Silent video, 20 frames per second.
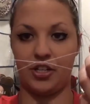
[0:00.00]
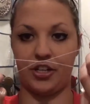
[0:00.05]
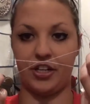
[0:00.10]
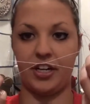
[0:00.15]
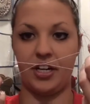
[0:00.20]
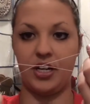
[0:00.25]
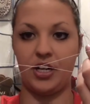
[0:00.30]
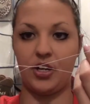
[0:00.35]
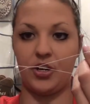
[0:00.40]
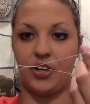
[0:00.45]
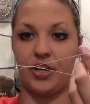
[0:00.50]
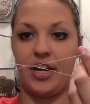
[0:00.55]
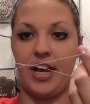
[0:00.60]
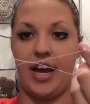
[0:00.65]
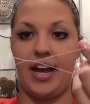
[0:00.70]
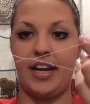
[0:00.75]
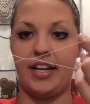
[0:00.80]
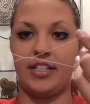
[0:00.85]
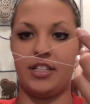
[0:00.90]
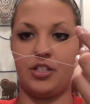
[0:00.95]
So you're going to
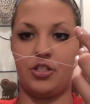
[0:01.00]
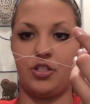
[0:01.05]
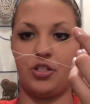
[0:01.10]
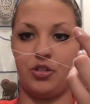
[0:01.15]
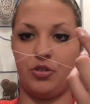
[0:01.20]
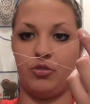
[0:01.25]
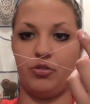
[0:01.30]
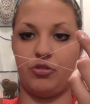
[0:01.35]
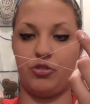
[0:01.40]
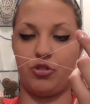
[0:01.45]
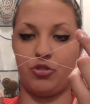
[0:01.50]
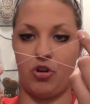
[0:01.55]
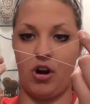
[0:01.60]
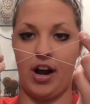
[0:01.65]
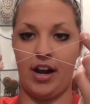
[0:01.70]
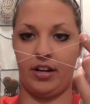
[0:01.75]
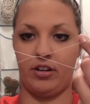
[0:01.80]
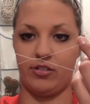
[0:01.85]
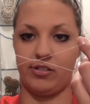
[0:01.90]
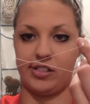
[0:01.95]
create 2
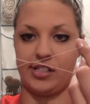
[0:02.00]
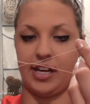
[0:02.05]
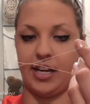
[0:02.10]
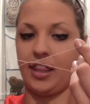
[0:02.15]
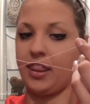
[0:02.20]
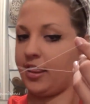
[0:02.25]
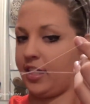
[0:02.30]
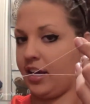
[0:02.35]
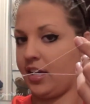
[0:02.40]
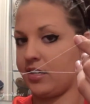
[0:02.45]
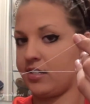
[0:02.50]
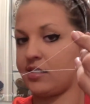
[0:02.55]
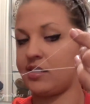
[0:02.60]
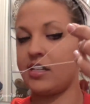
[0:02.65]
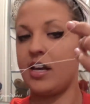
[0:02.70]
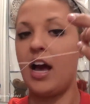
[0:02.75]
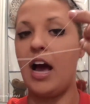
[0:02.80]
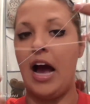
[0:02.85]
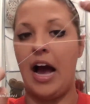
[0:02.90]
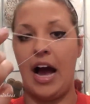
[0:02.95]
triangles like
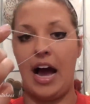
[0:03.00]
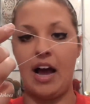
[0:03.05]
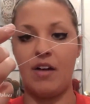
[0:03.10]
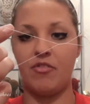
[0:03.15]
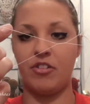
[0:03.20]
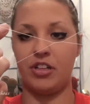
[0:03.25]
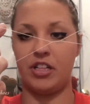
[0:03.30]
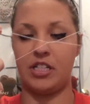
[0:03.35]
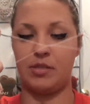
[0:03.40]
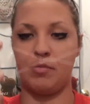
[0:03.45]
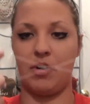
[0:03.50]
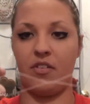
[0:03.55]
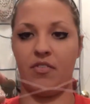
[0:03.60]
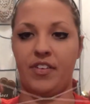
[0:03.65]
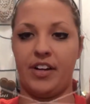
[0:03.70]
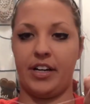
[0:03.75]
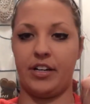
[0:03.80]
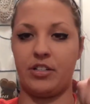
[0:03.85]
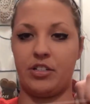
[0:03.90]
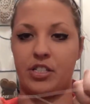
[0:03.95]
this. I have really small
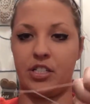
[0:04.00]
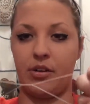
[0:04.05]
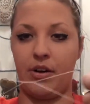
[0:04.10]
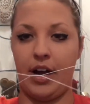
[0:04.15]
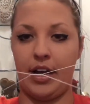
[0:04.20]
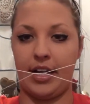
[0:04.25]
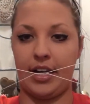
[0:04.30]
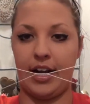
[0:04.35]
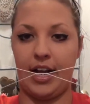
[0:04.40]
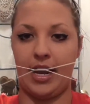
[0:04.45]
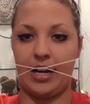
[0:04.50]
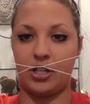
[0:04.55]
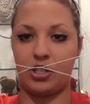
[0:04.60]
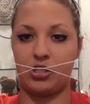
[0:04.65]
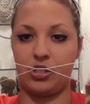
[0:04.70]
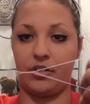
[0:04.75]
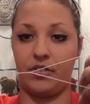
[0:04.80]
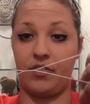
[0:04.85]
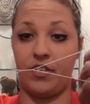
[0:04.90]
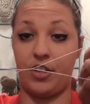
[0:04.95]
fingers, so I can
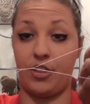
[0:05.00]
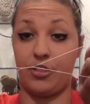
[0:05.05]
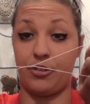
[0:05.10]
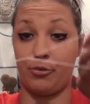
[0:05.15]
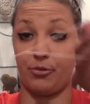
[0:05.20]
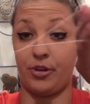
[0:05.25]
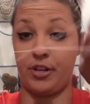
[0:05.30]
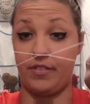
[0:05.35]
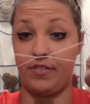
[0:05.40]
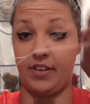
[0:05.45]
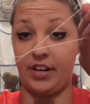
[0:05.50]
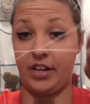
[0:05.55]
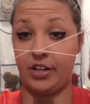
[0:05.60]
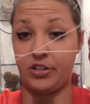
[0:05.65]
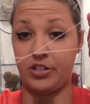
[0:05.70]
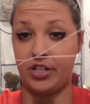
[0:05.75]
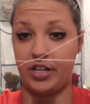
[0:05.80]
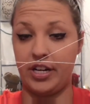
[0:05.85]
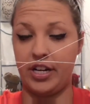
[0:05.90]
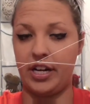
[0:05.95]
actually fit 3
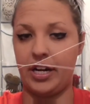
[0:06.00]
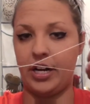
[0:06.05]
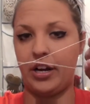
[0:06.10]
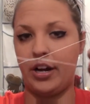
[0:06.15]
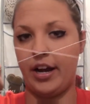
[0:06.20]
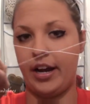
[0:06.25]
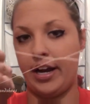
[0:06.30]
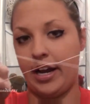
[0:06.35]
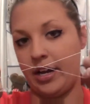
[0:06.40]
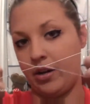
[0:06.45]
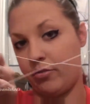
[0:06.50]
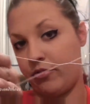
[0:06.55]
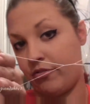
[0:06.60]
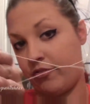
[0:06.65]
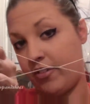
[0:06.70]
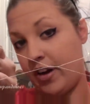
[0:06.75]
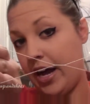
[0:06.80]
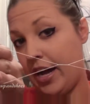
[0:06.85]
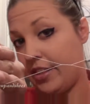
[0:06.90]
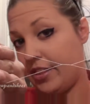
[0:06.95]
fingers in here, and I
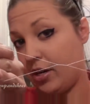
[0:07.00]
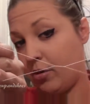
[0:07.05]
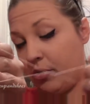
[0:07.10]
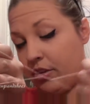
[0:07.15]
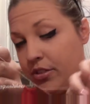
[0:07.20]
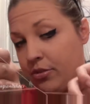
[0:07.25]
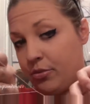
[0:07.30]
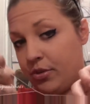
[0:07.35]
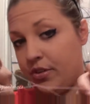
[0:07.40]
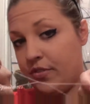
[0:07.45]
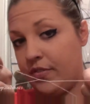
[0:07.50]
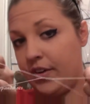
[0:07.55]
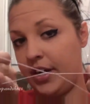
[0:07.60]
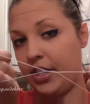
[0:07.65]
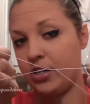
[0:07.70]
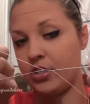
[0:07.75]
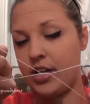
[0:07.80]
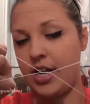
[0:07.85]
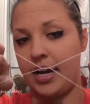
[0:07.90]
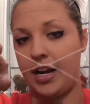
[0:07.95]
find that with 3
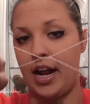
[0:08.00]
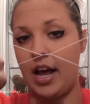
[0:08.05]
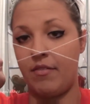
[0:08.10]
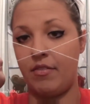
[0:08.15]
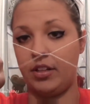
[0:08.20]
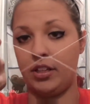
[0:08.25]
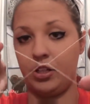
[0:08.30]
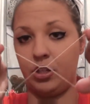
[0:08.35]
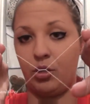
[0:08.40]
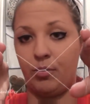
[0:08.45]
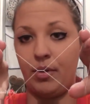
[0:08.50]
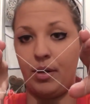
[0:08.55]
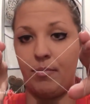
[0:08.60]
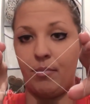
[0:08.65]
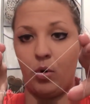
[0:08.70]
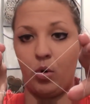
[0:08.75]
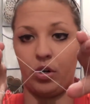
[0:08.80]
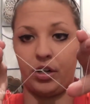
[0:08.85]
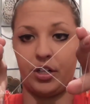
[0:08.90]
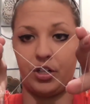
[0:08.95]
fingers I can have a little bit
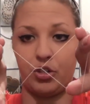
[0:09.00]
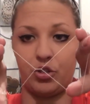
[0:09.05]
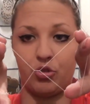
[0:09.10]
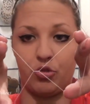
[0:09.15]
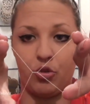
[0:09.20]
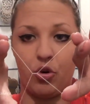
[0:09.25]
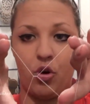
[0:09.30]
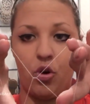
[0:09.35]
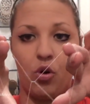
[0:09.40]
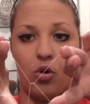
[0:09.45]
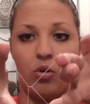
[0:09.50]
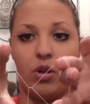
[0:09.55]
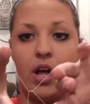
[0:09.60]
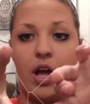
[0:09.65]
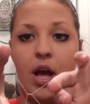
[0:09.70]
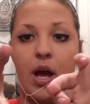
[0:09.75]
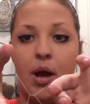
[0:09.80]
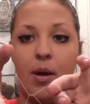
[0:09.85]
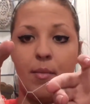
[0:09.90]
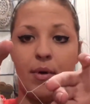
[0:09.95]
more control,
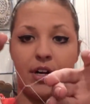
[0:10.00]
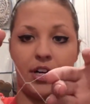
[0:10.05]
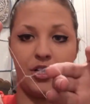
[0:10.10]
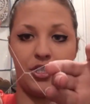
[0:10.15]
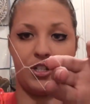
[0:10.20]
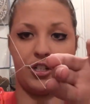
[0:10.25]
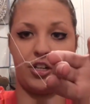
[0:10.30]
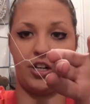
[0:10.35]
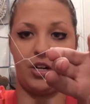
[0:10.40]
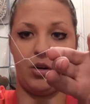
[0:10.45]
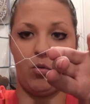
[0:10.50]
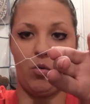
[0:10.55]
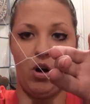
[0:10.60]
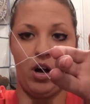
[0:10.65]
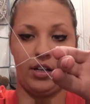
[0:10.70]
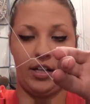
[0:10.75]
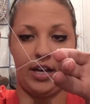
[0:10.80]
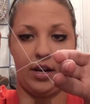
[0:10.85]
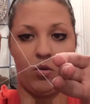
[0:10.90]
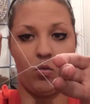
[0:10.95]
because you're going to
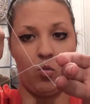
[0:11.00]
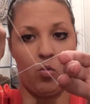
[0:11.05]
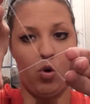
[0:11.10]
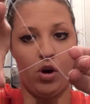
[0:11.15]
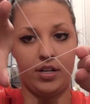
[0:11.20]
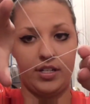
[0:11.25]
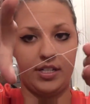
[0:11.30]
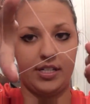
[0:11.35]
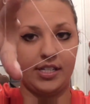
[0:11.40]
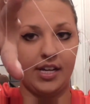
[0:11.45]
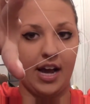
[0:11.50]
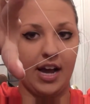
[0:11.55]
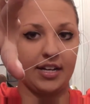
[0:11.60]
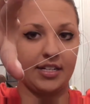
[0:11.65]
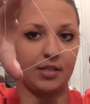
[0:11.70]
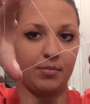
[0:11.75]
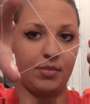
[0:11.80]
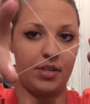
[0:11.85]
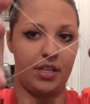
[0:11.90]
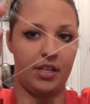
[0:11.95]
want like one
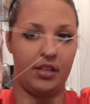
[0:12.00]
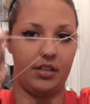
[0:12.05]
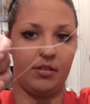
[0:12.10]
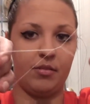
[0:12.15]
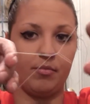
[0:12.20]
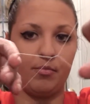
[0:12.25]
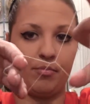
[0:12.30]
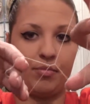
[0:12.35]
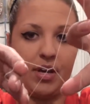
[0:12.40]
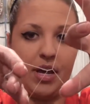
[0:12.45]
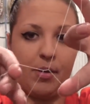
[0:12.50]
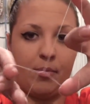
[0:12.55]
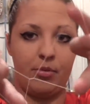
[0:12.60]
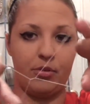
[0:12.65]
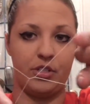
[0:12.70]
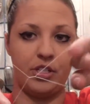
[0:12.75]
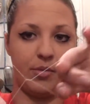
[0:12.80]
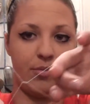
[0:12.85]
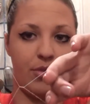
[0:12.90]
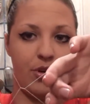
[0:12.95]
side to be
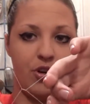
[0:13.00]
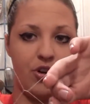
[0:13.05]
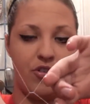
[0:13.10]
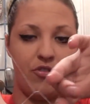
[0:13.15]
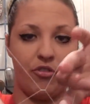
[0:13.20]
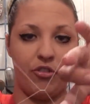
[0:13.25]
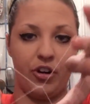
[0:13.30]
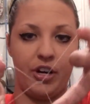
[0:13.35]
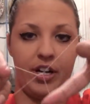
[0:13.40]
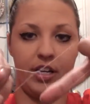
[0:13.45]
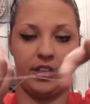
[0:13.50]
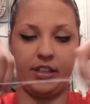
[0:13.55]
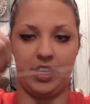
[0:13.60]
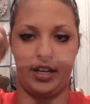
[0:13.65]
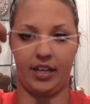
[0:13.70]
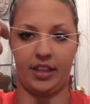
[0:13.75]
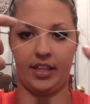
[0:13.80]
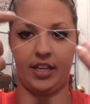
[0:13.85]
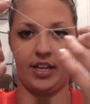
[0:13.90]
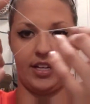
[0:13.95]
able to maneuver it
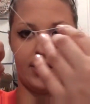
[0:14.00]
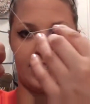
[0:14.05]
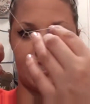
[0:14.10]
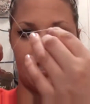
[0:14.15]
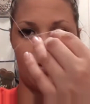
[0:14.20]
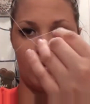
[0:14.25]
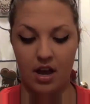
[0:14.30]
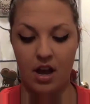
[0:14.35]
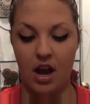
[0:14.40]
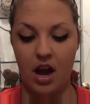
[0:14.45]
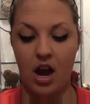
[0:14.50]
like this.